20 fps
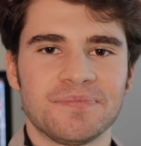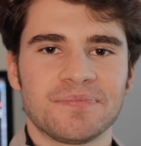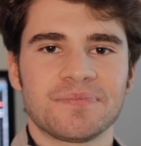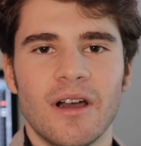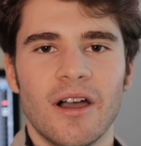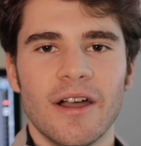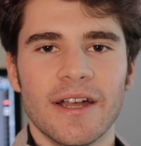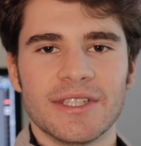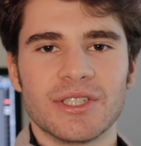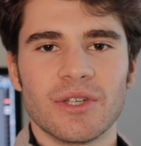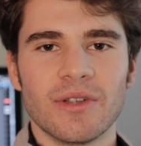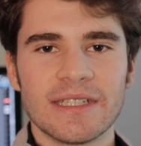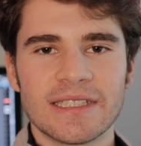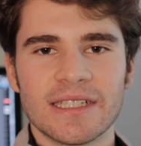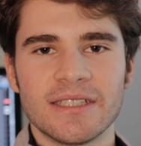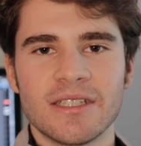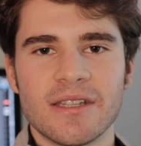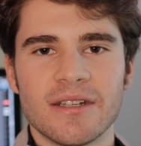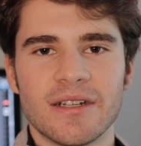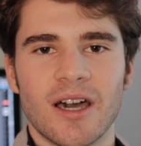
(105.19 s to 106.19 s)
Alright, so let's get
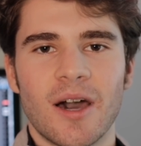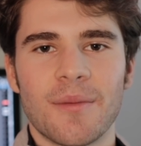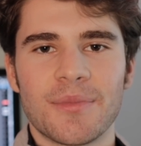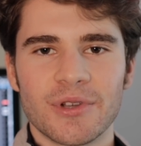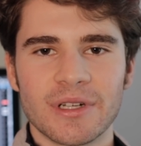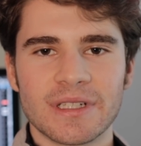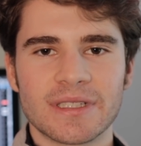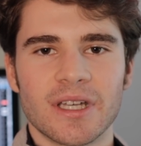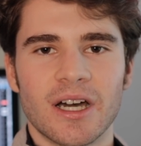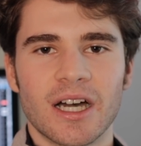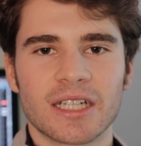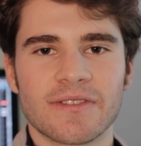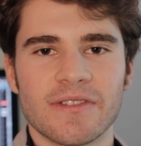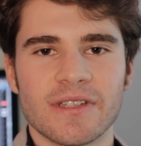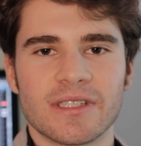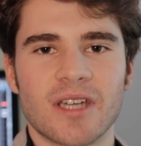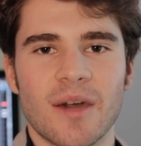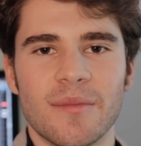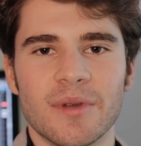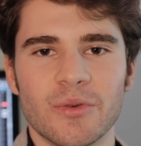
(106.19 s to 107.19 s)
into the top 3 stocks for this
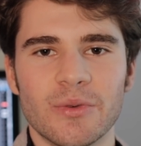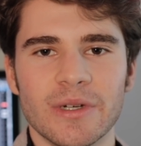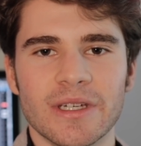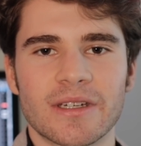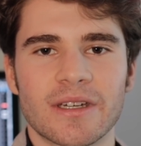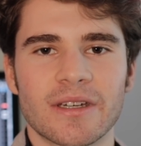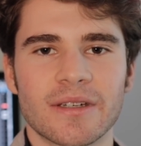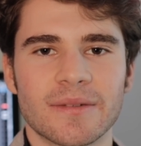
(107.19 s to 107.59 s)
coming week.